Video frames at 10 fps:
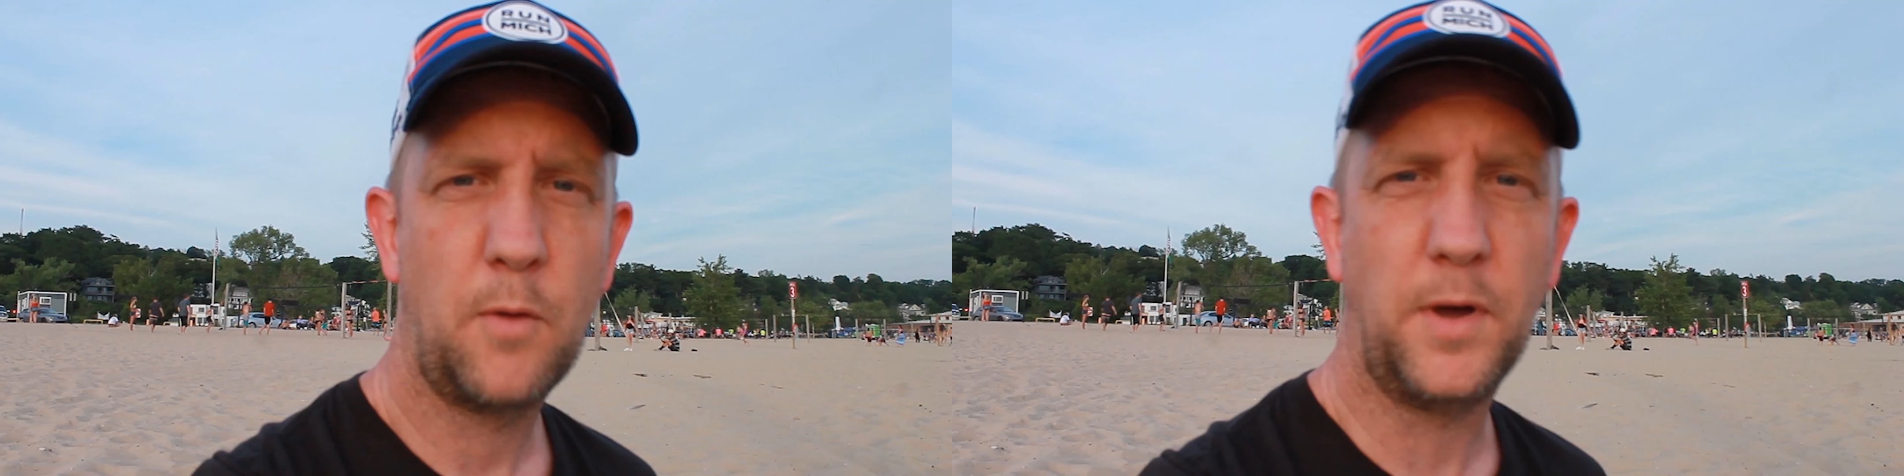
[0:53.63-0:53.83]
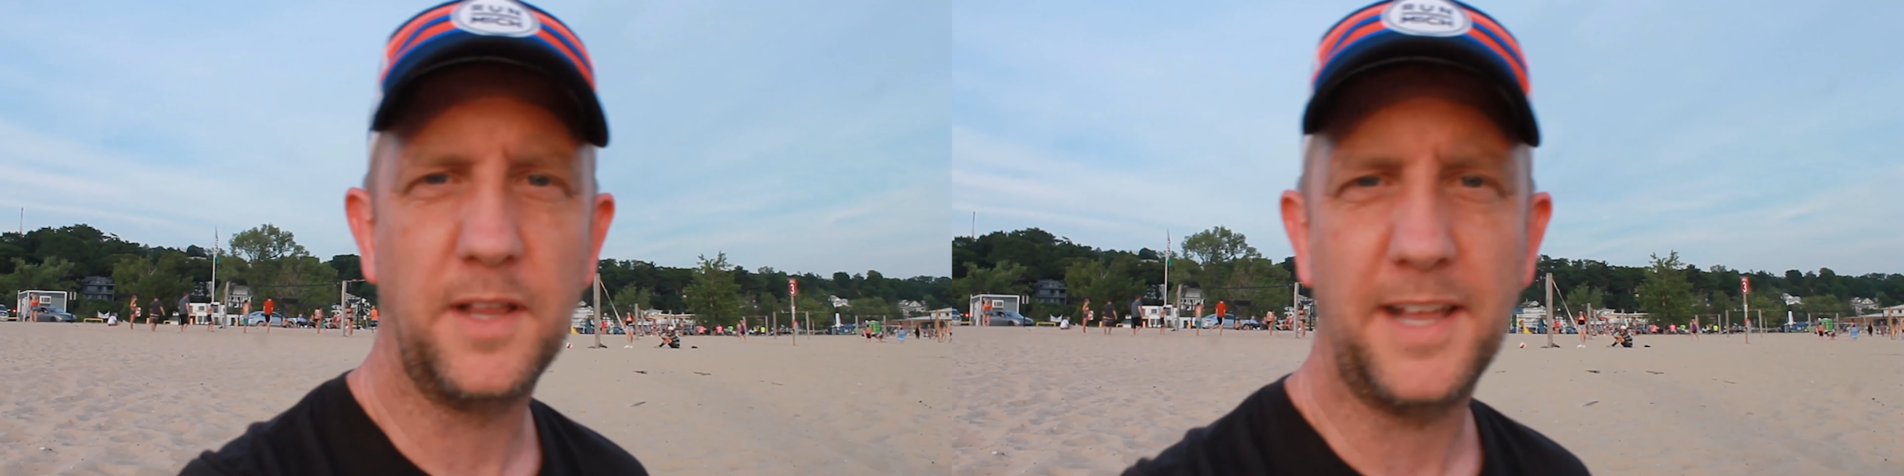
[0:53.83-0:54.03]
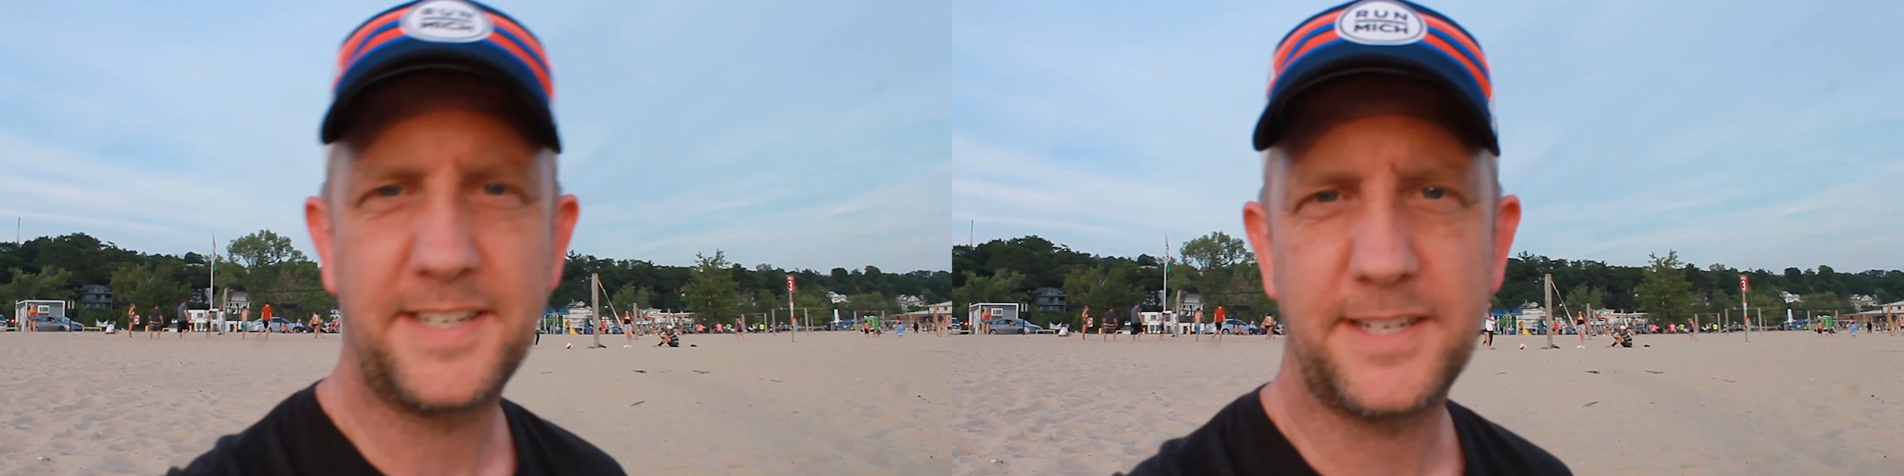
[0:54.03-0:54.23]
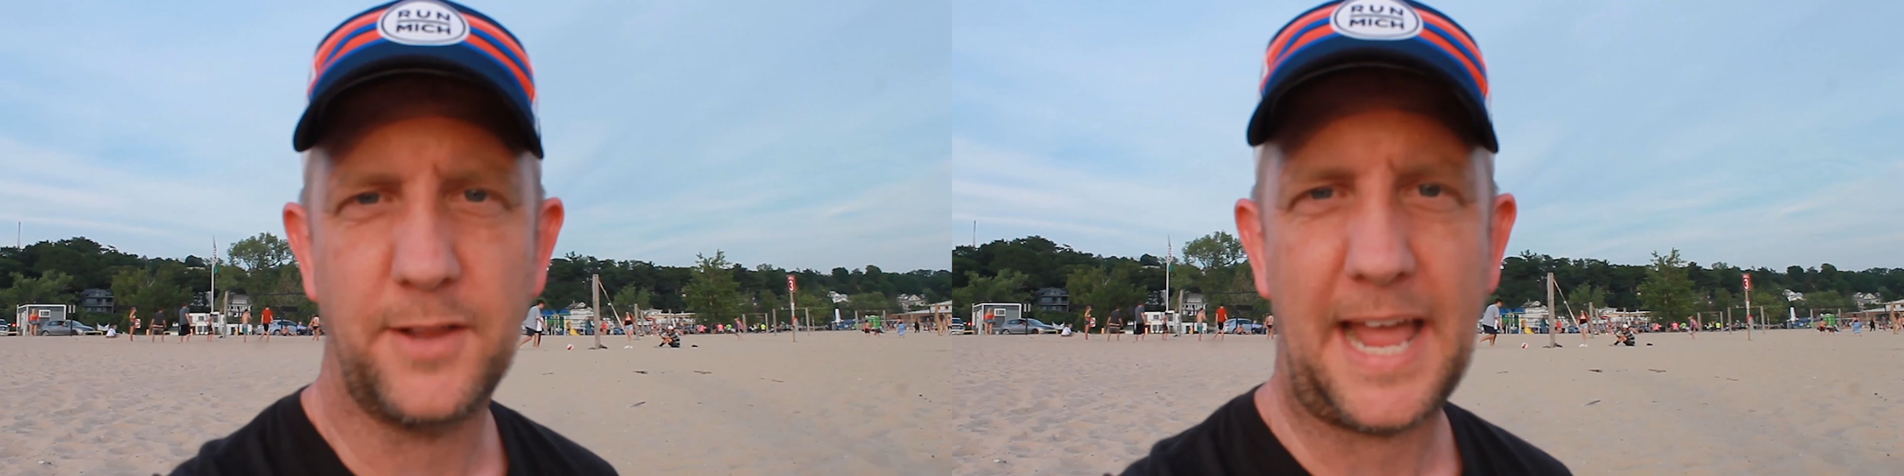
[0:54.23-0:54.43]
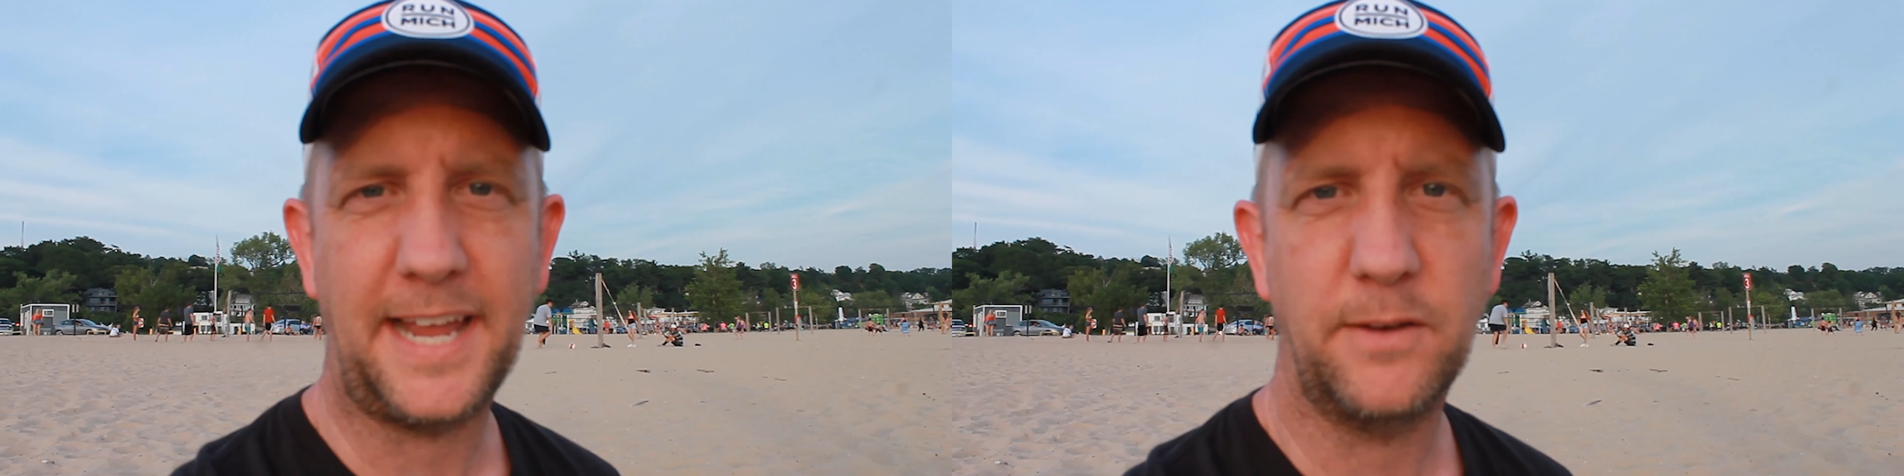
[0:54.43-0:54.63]
Well, the light's still
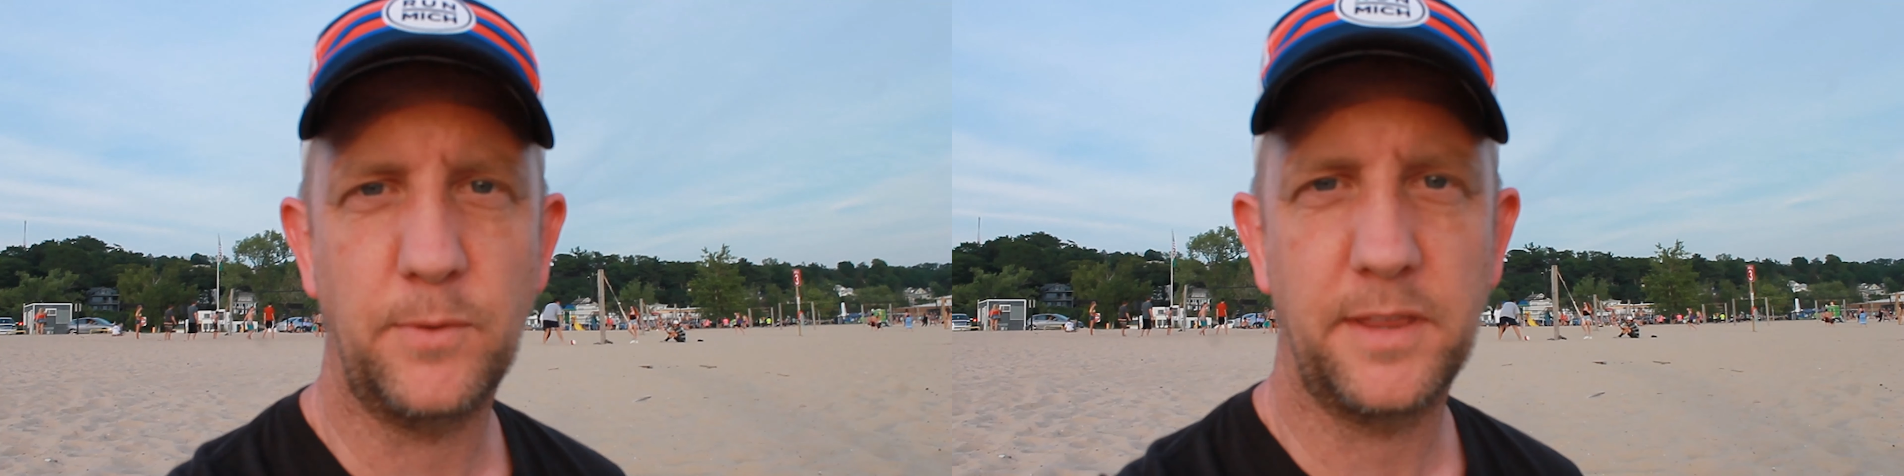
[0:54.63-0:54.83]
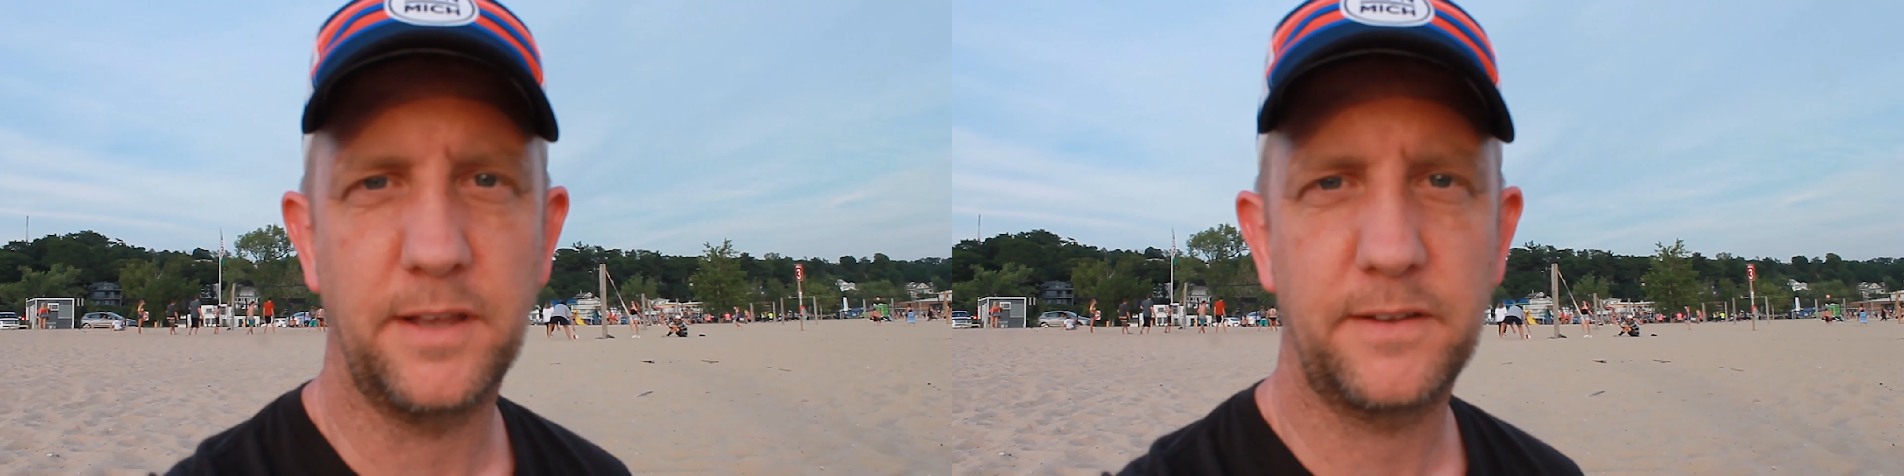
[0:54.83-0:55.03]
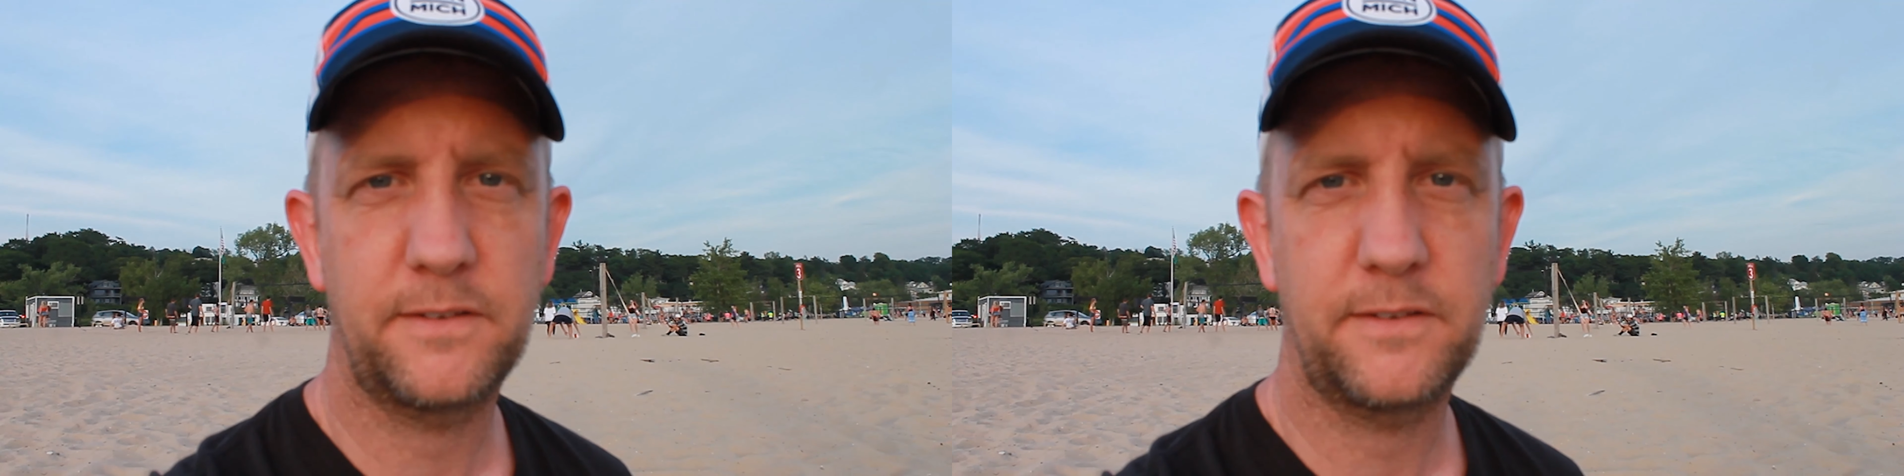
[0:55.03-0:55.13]
hanging with us,